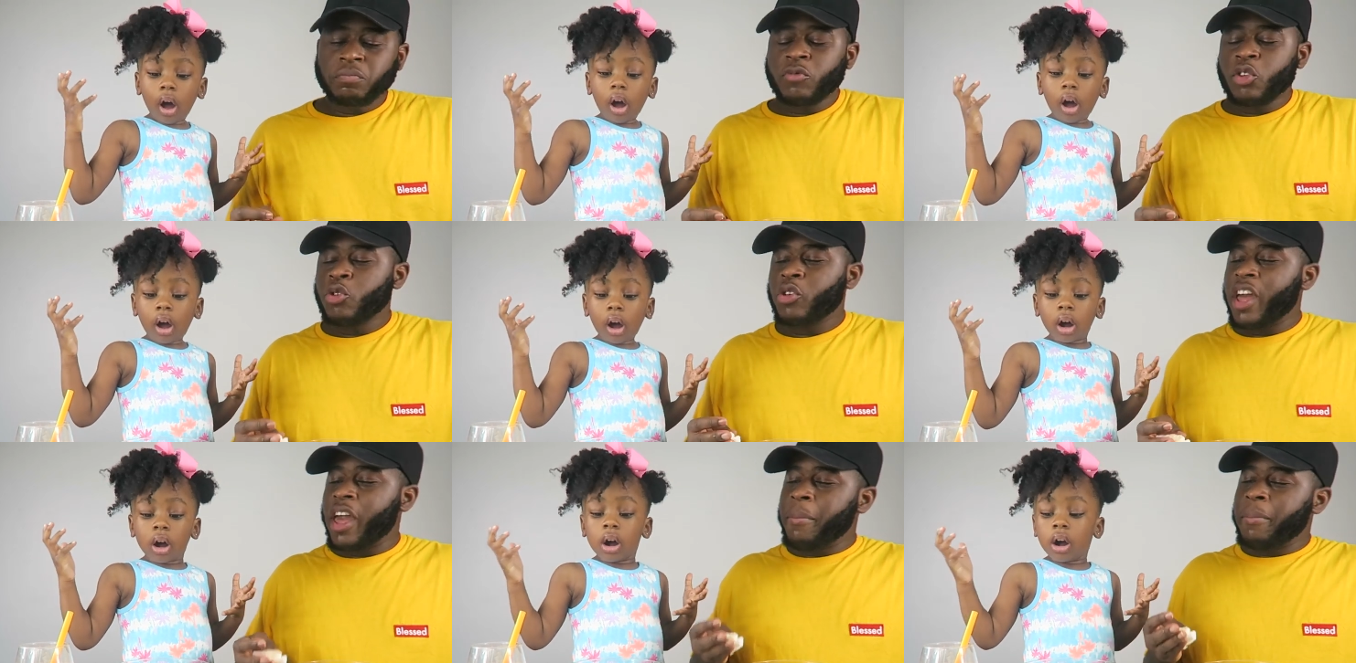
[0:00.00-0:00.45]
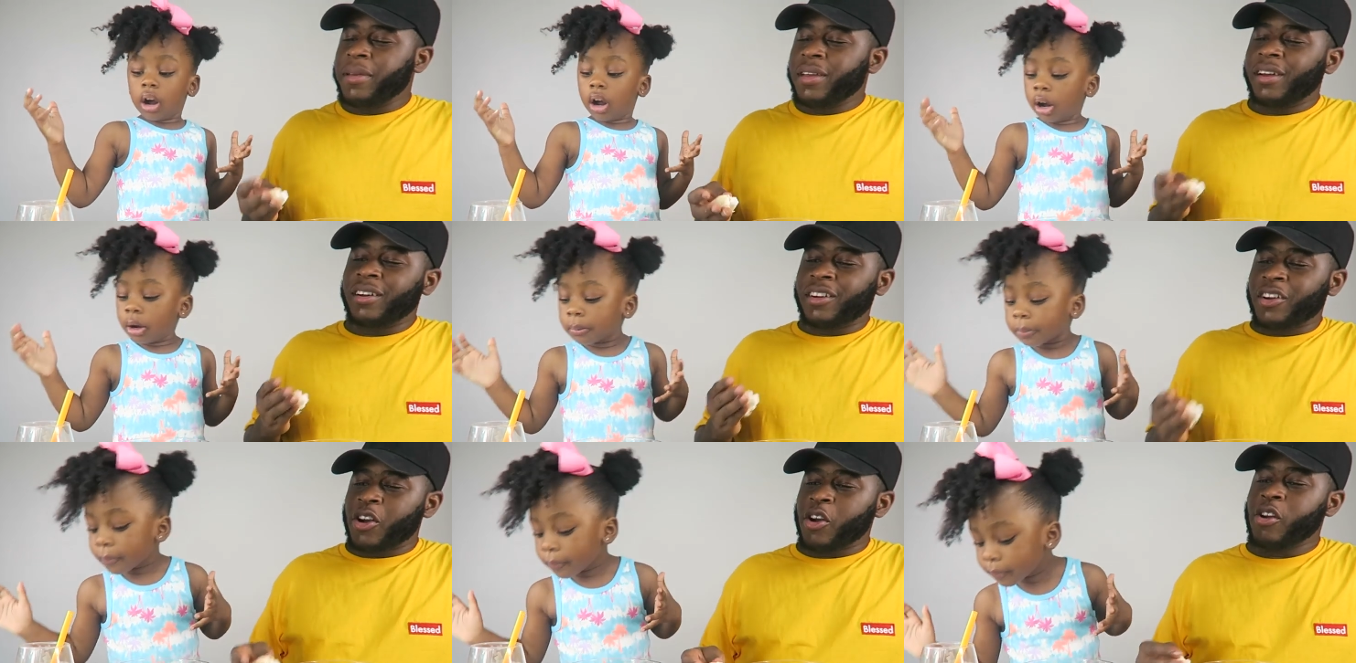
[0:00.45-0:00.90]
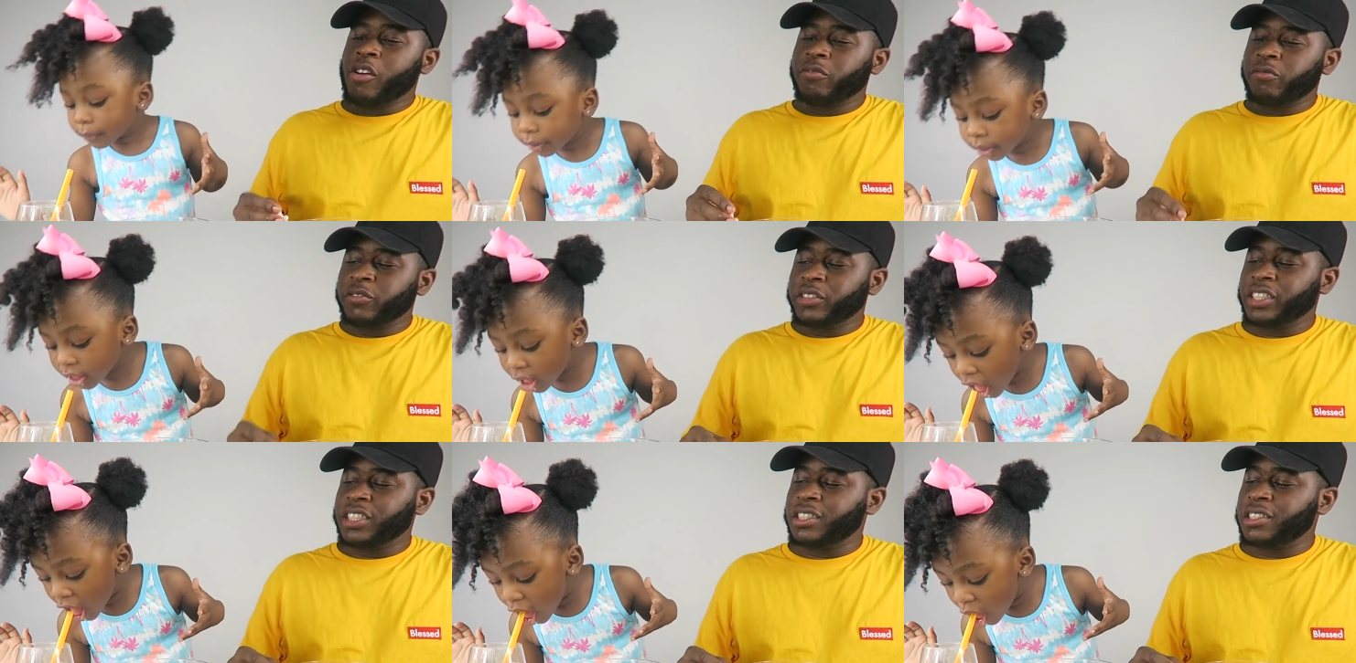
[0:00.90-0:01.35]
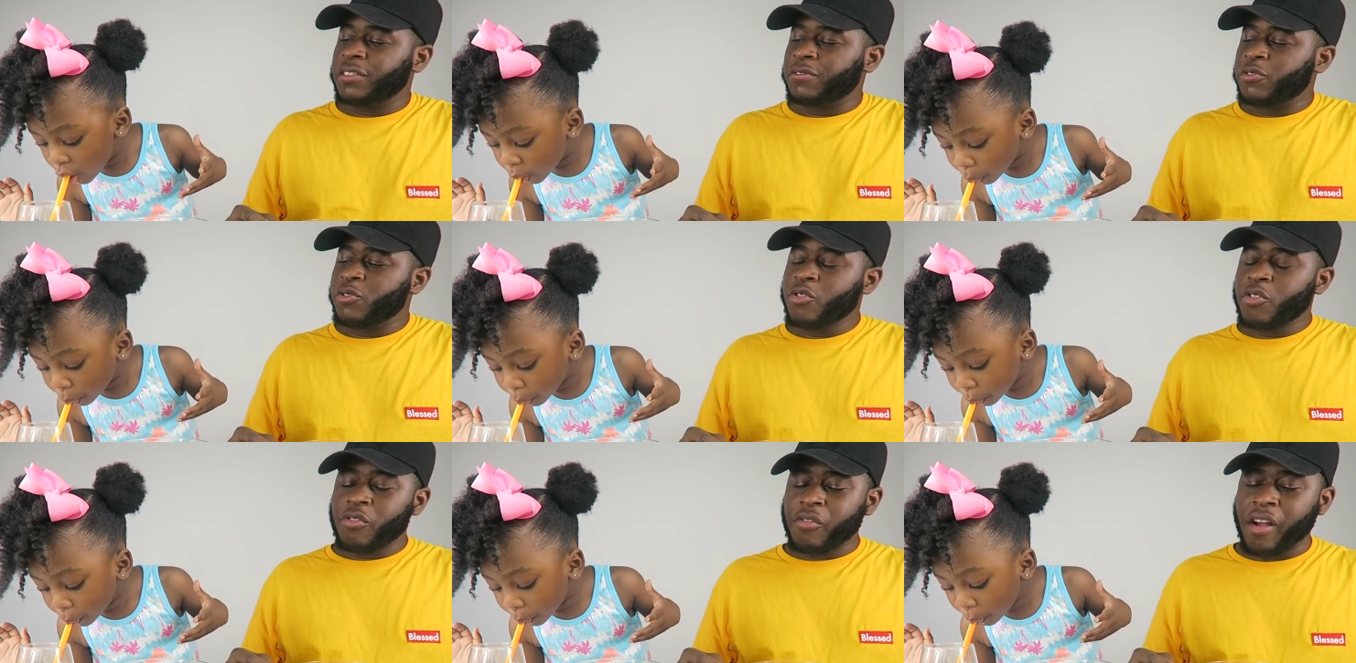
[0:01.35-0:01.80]
Speaker 1: You can't be a girlfriend if
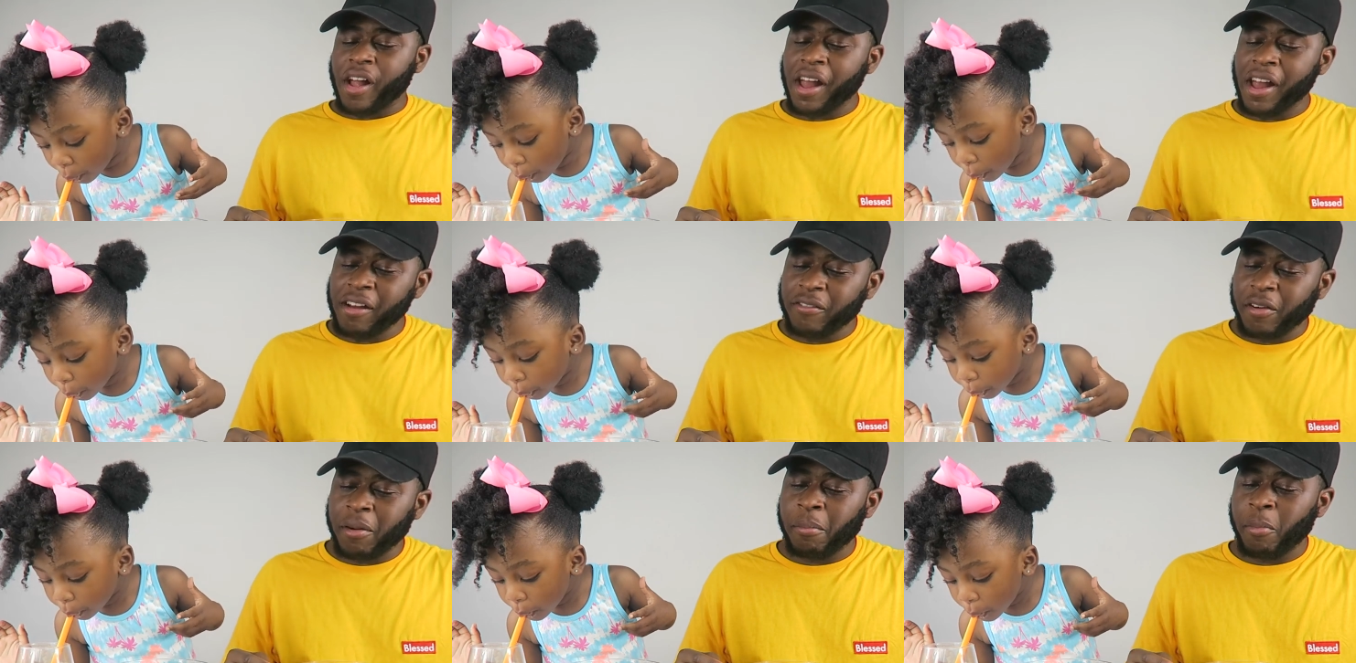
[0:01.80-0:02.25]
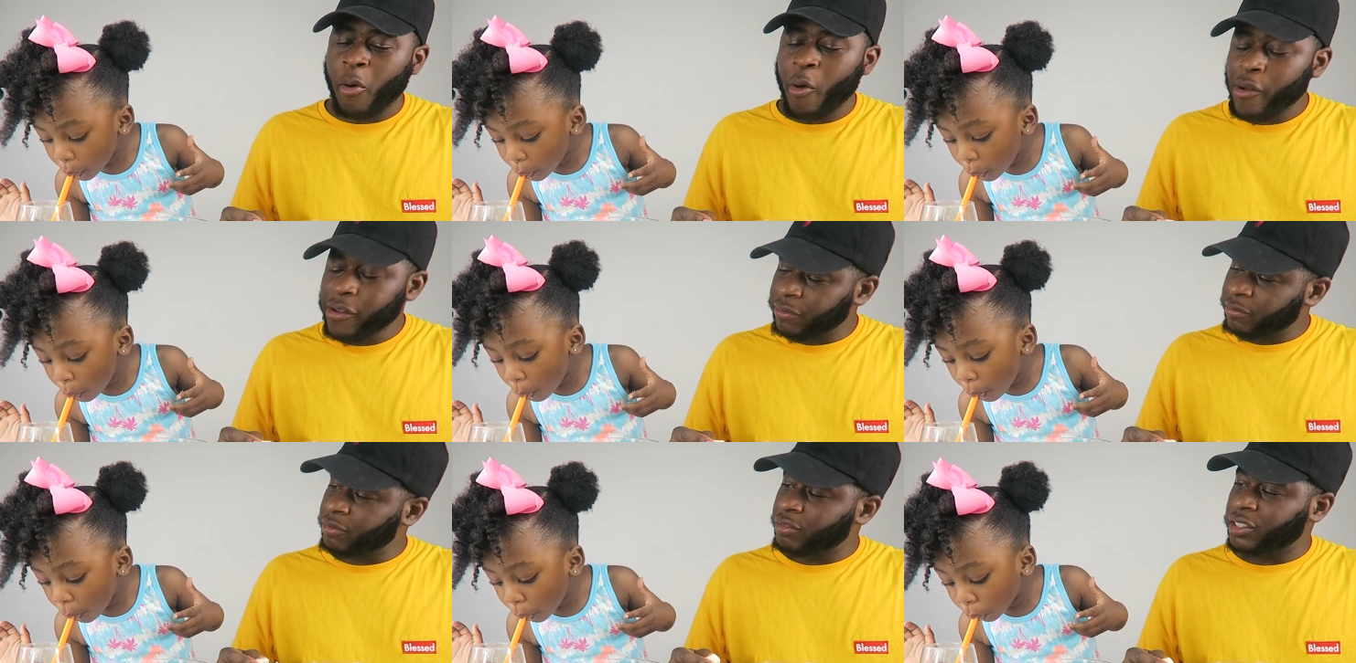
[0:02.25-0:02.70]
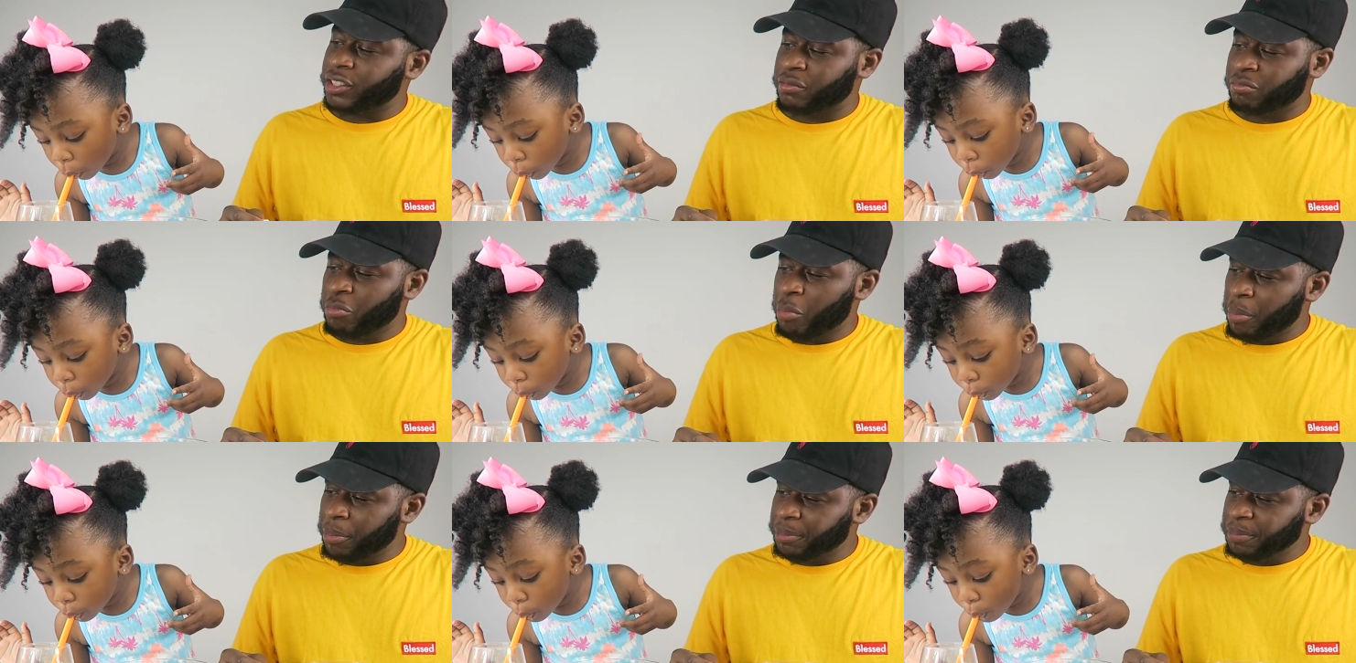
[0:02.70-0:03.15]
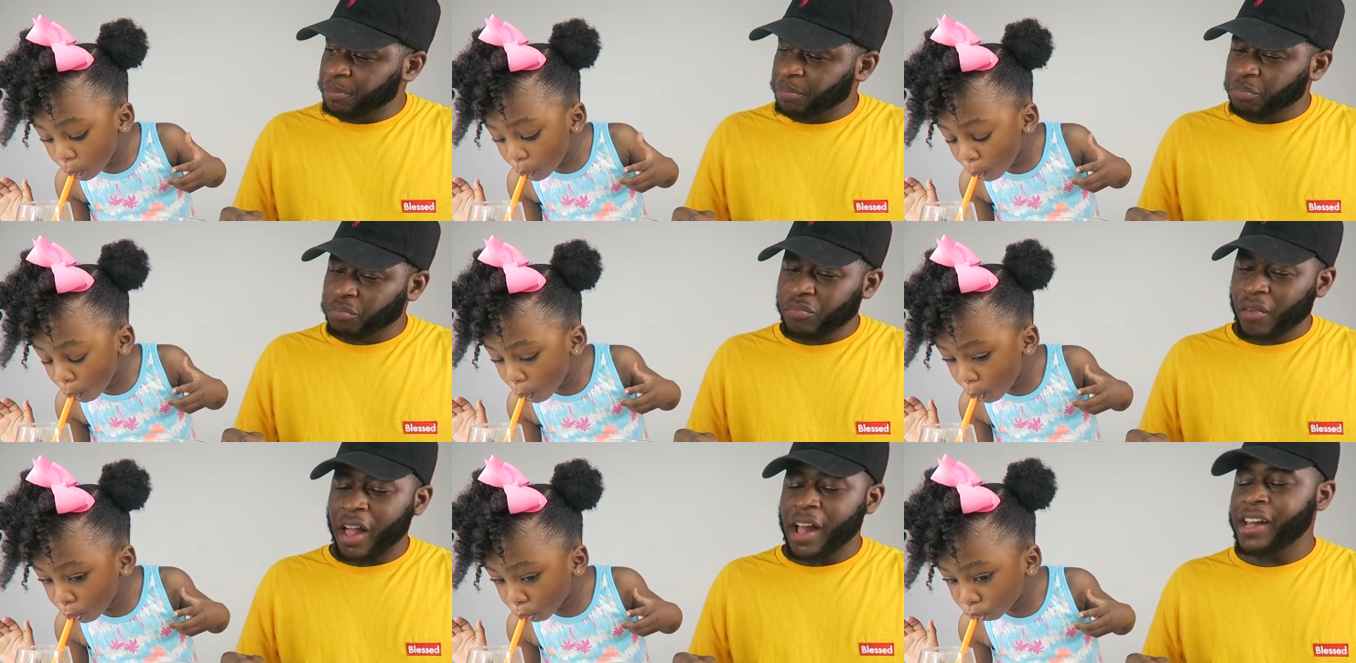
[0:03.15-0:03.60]
you don't have a boyfriend.
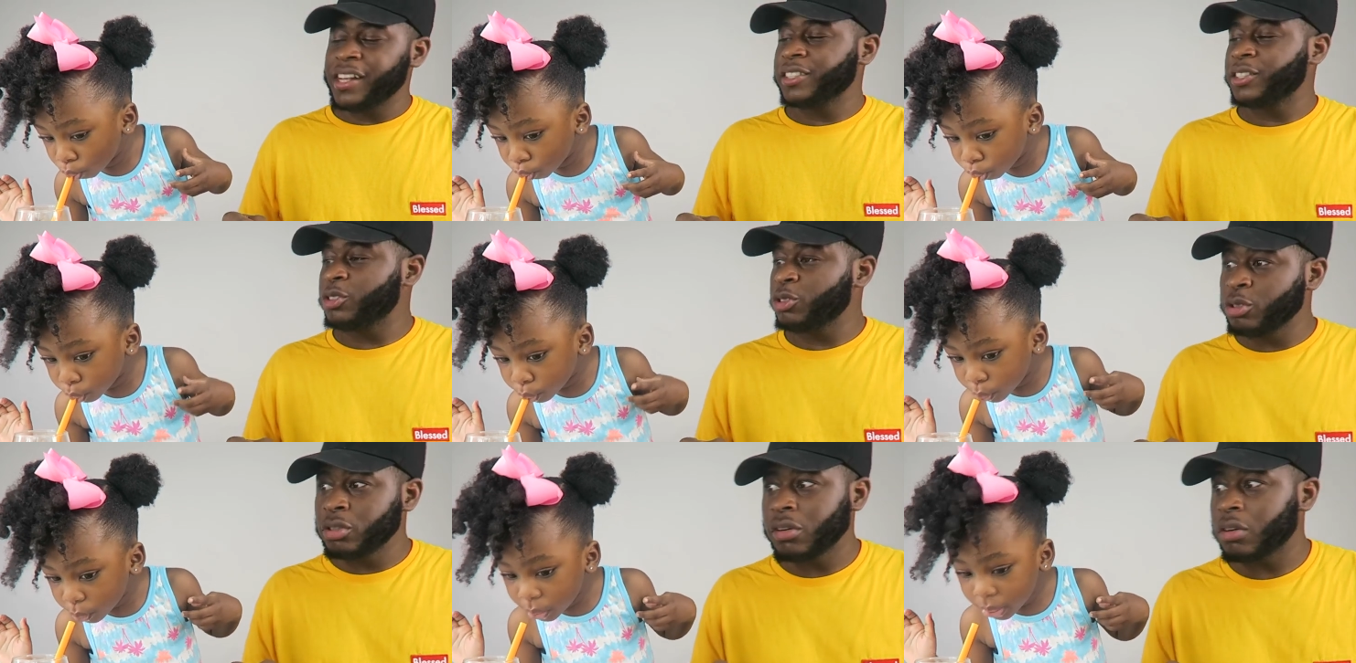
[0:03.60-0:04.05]
And you